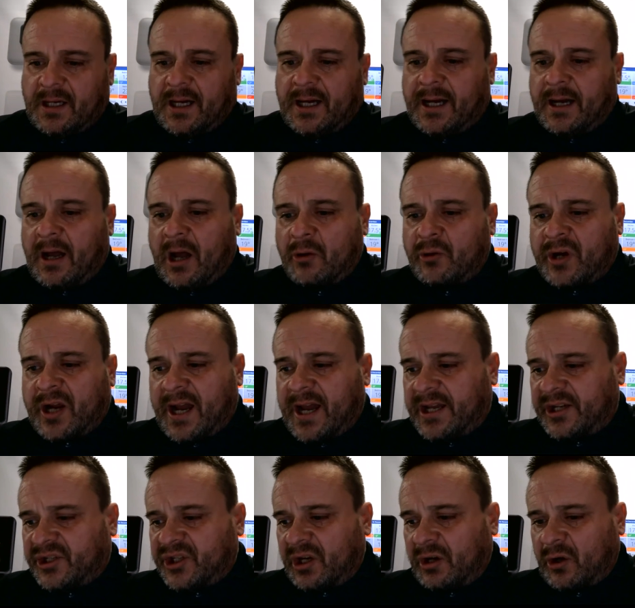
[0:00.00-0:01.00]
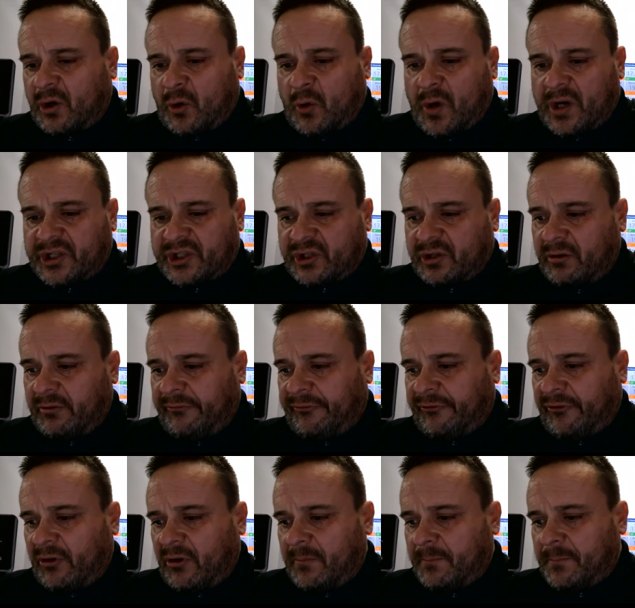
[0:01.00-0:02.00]
Uh, okay, so question
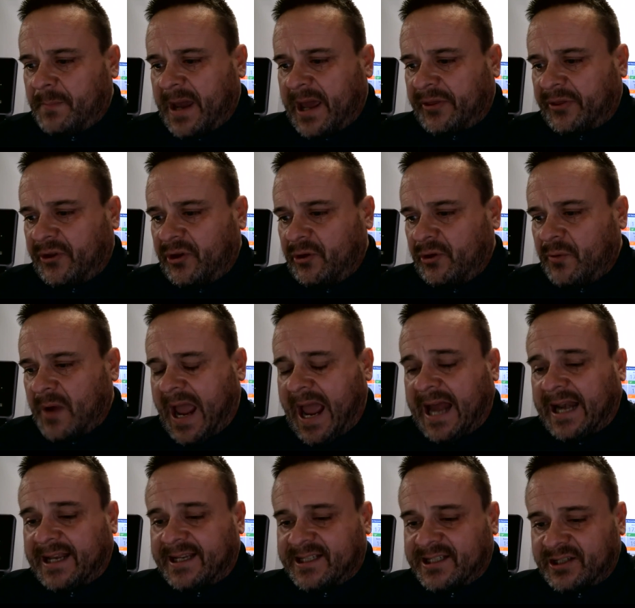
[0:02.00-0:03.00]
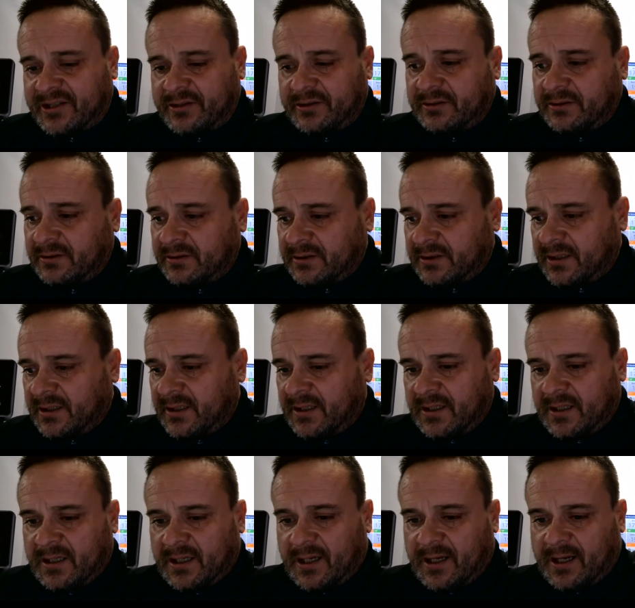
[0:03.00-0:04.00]
from Matthew Allison.
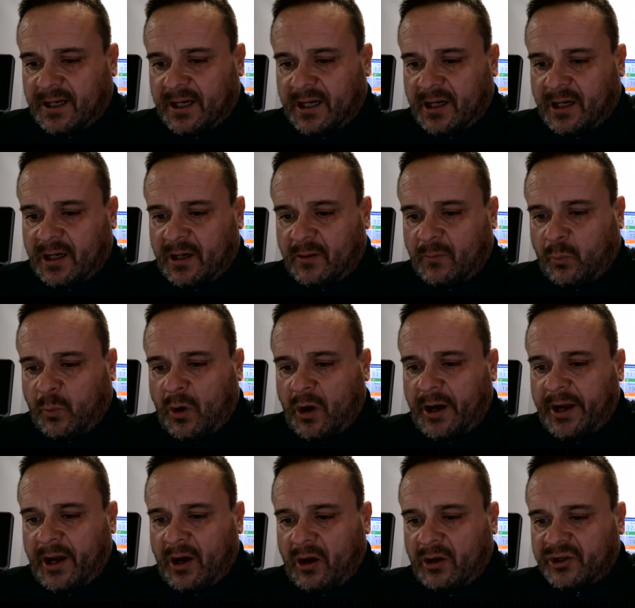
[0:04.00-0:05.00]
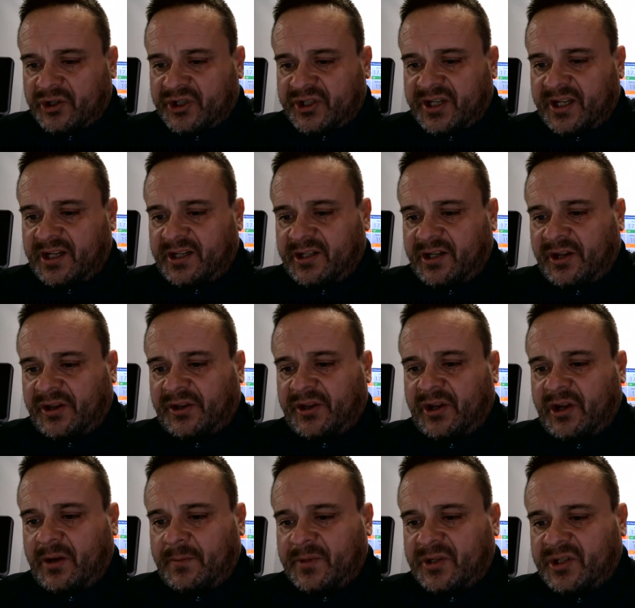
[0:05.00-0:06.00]
Uh, why aren't cylinder
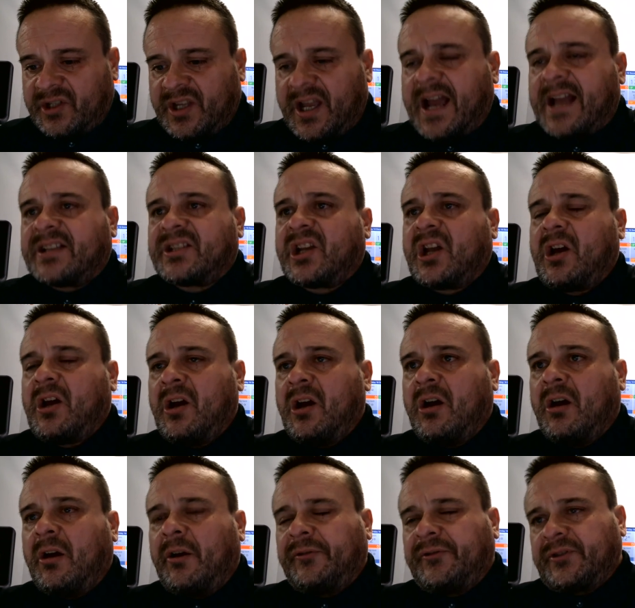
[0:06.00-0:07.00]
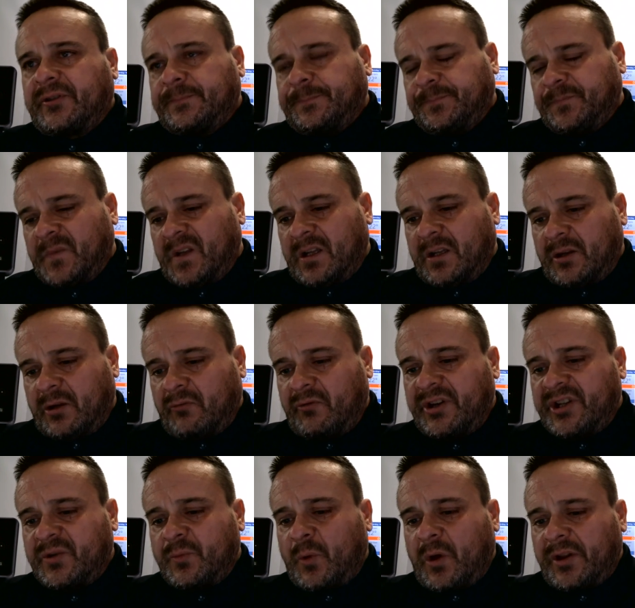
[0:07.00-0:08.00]
thermostats earthed? The
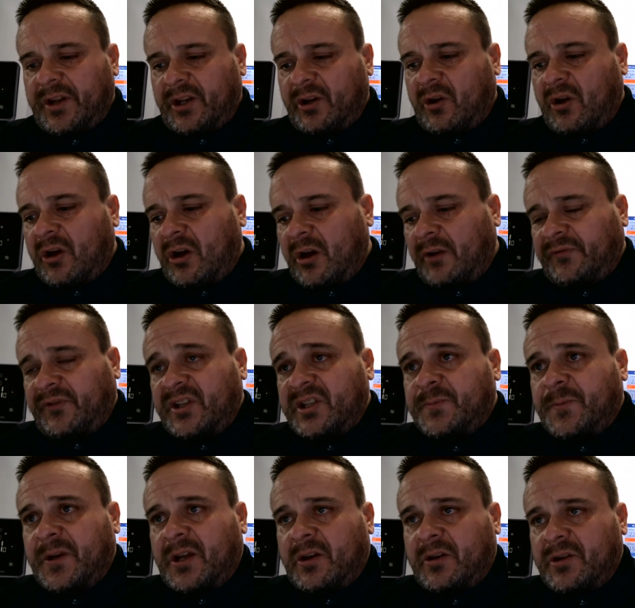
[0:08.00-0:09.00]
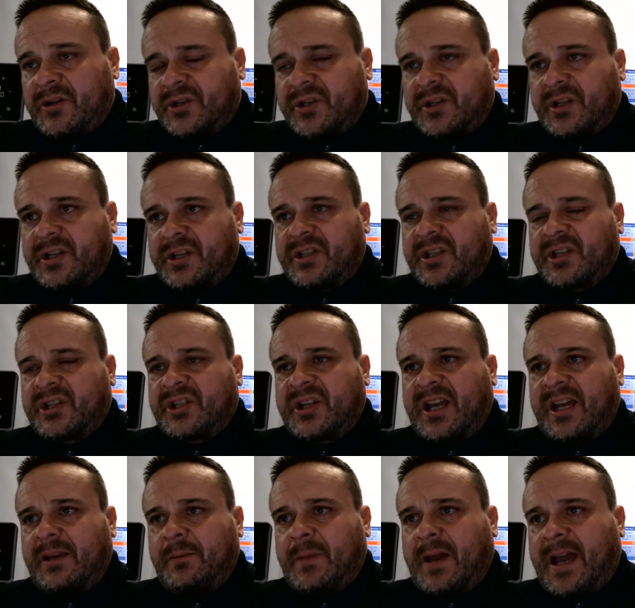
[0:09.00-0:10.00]
reason why they're not earthed is because it's the
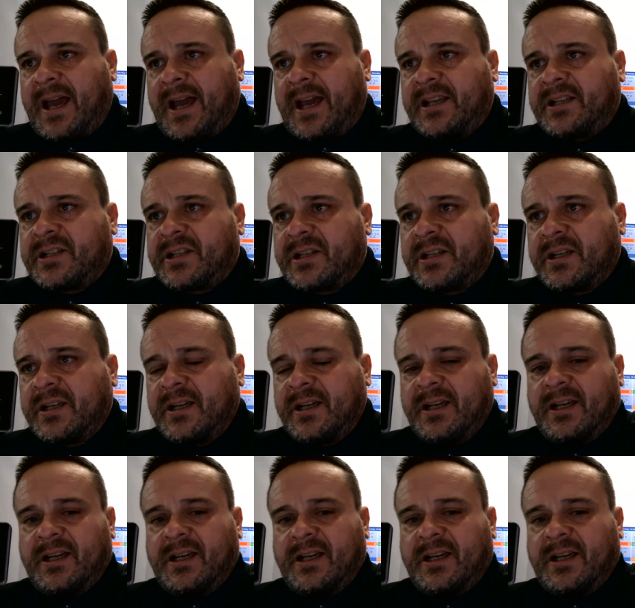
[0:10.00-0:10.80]
same as